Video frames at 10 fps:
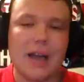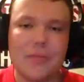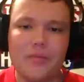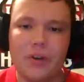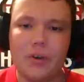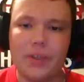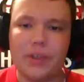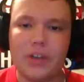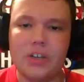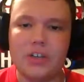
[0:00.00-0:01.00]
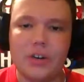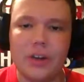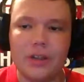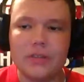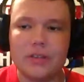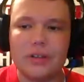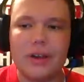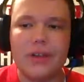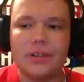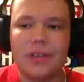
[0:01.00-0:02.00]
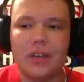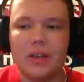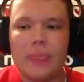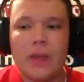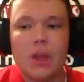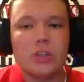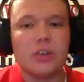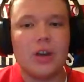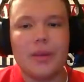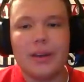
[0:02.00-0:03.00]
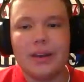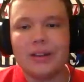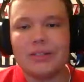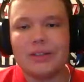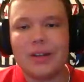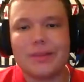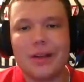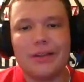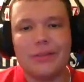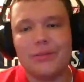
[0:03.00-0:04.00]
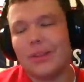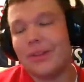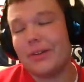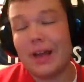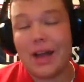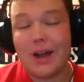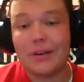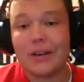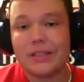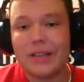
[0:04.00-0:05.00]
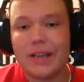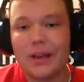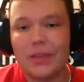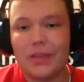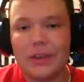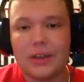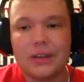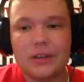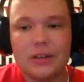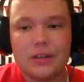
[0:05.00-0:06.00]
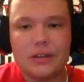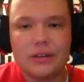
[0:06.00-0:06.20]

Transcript: a time with an injury and everything. So it also comes down to whether or not Howard can stay healthy.